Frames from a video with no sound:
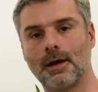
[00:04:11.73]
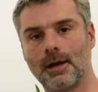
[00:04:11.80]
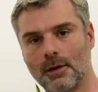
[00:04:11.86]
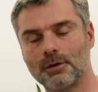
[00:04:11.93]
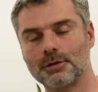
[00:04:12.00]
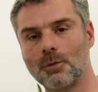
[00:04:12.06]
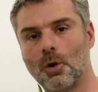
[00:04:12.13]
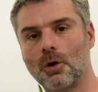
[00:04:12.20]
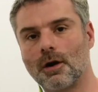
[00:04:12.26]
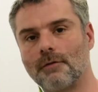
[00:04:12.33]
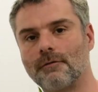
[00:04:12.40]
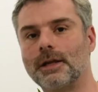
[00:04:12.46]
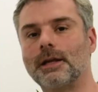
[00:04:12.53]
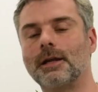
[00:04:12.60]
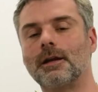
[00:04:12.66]
It was more
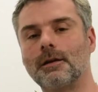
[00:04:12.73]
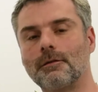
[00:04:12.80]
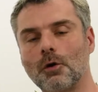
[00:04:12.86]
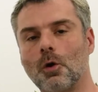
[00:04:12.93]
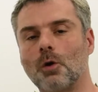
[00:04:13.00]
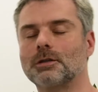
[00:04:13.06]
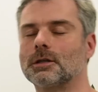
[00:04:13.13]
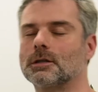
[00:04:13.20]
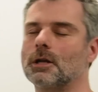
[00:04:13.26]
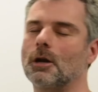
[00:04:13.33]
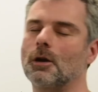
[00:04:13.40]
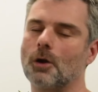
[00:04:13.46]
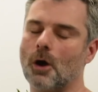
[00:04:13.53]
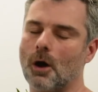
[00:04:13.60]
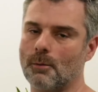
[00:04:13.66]
convenient, and of course there's a
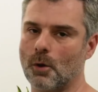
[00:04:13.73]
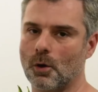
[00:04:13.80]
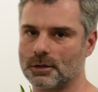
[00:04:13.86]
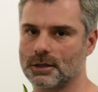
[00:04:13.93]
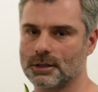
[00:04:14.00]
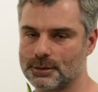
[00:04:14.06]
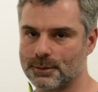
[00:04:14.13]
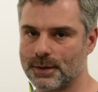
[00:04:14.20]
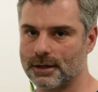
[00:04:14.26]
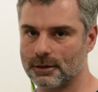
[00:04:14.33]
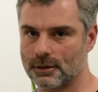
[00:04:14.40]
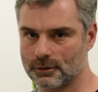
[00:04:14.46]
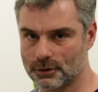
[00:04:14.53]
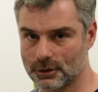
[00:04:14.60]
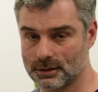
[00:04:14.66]
lot more to Spring
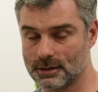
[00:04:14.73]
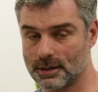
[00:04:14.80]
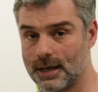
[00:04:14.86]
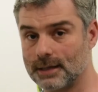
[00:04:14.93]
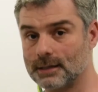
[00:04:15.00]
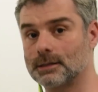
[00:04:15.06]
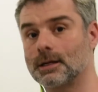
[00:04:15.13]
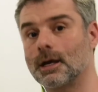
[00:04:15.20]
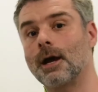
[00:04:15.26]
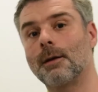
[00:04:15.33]
than just this,